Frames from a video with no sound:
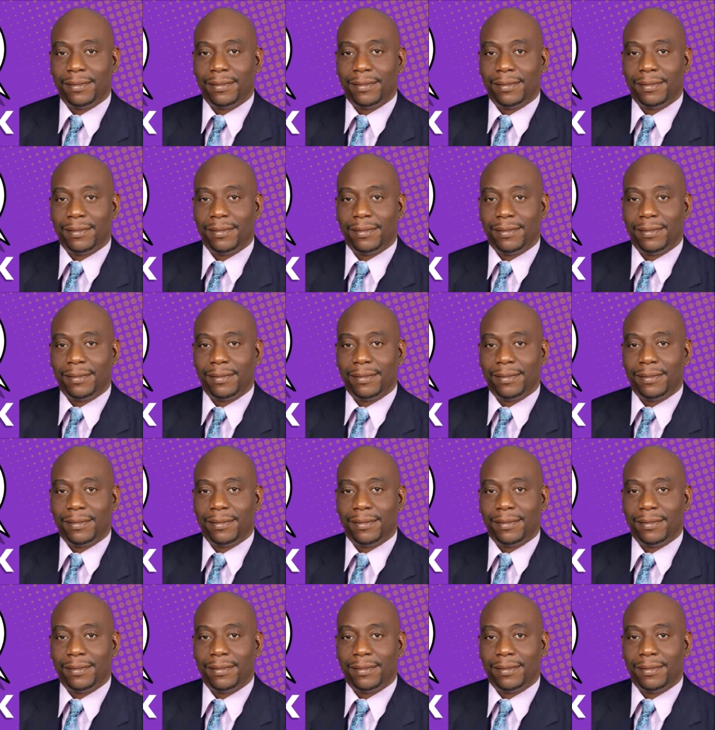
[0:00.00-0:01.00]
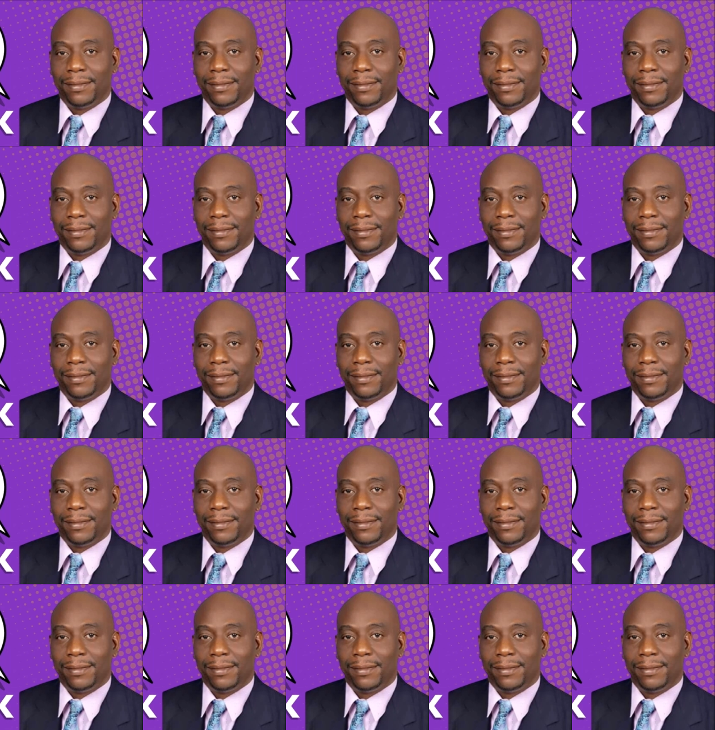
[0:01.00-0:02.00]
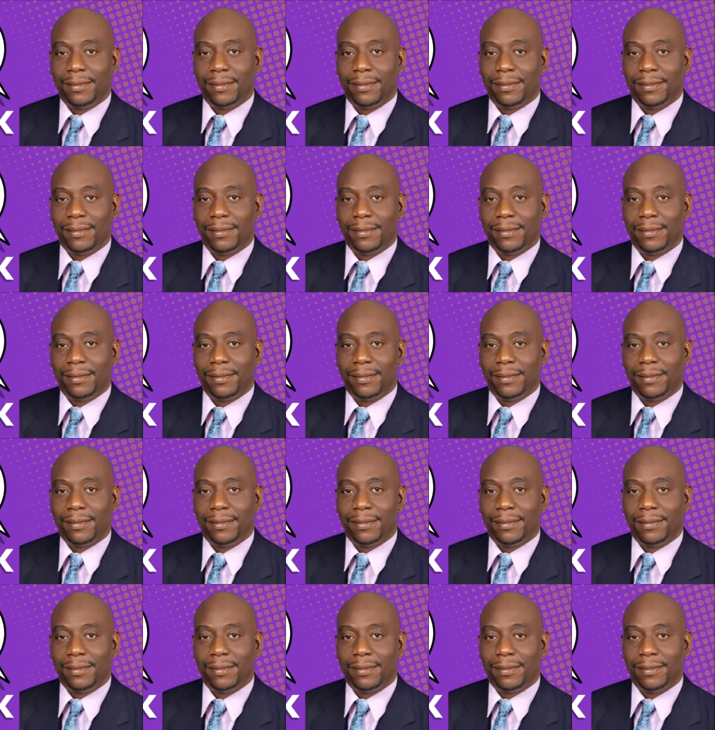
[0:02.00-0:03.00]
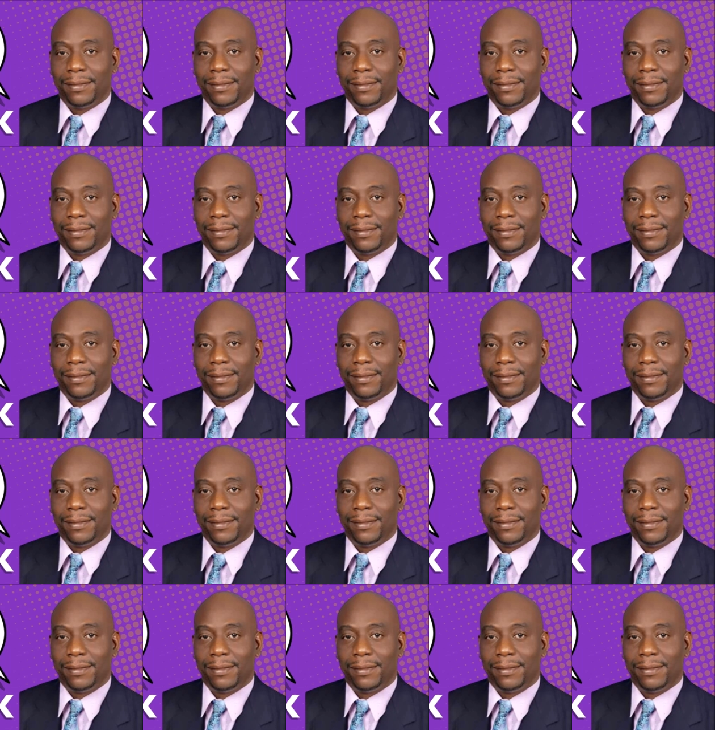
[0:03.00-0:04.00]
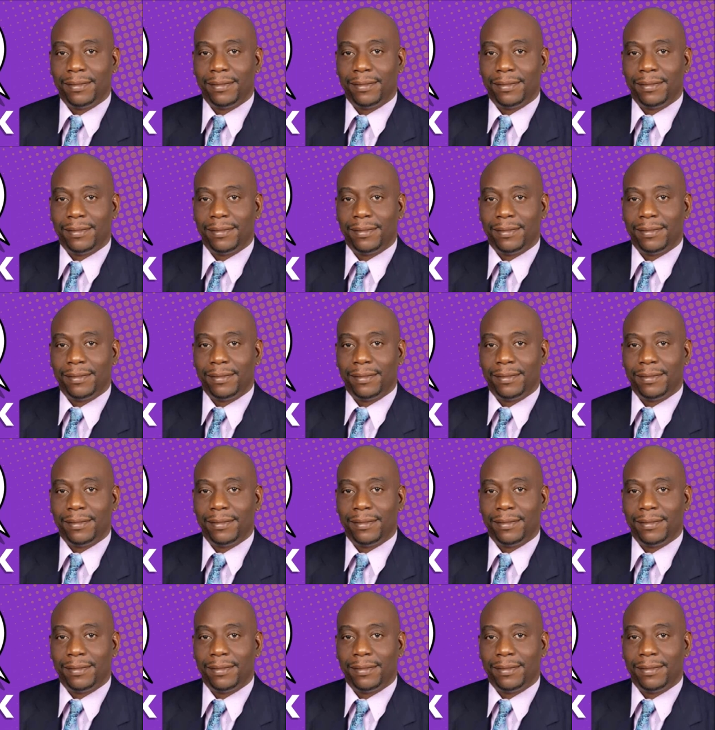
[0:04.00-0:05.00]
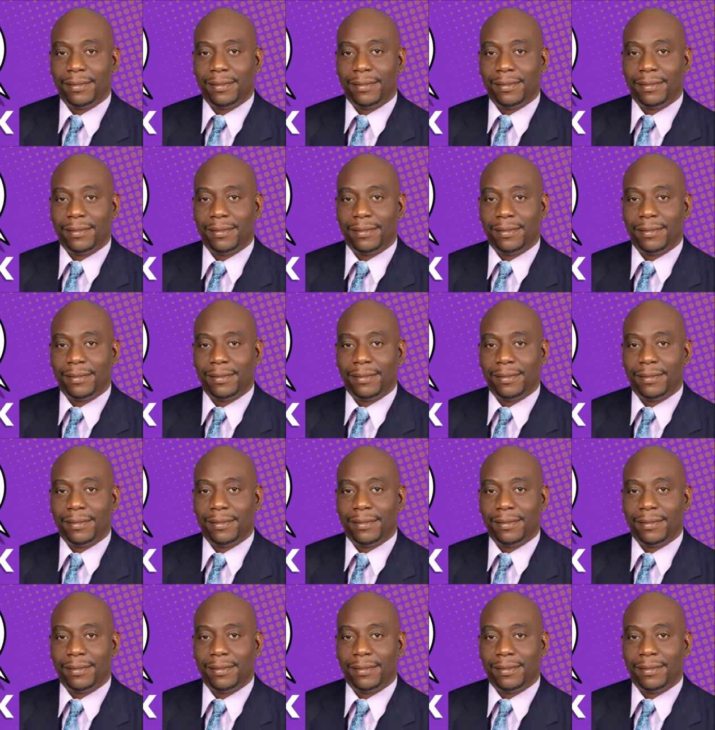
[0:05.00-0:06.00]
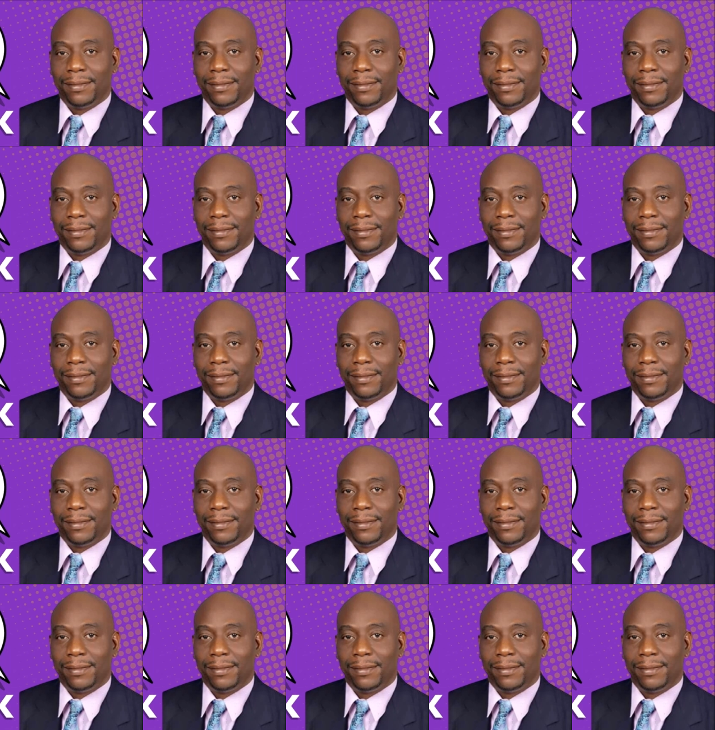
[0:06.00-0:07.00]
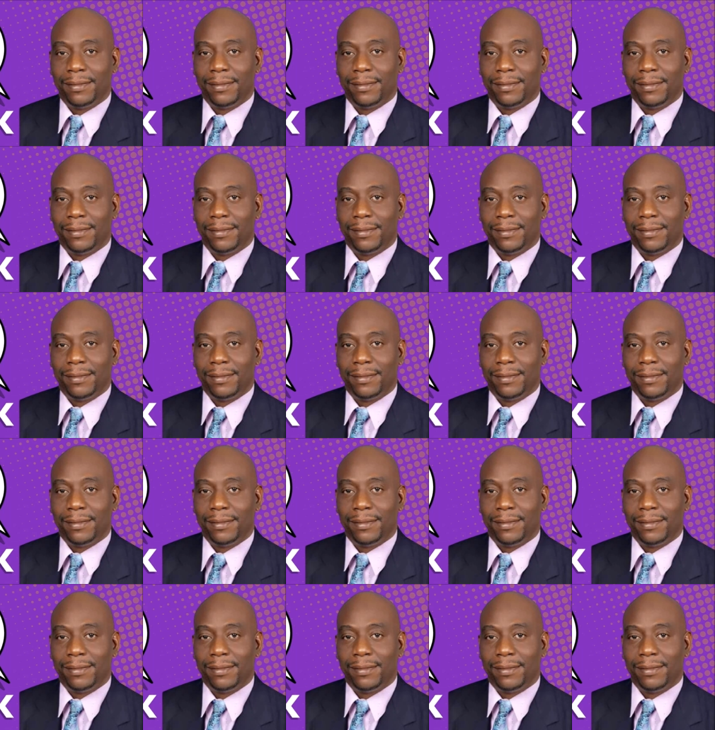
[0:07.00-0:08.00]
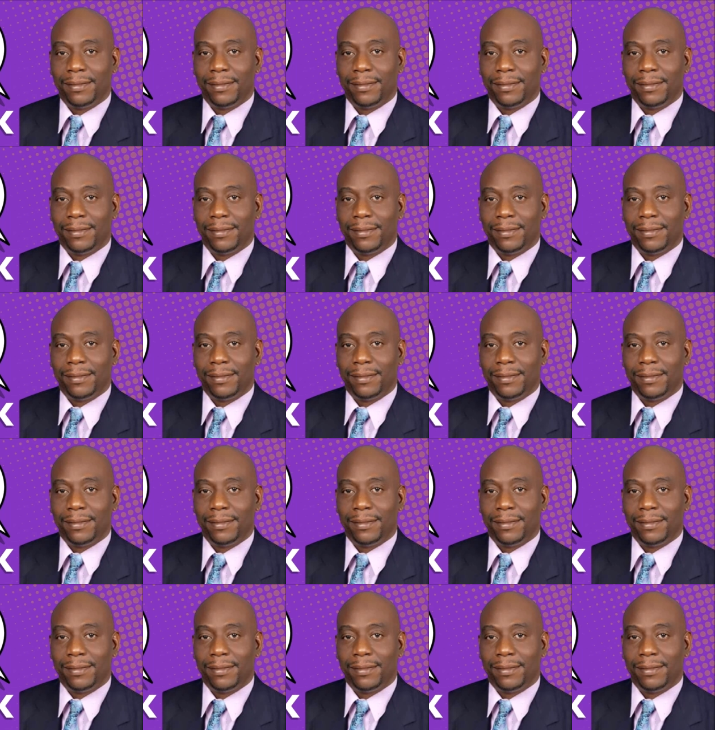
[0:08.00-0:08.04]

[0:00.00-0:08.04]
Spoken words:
[no speech]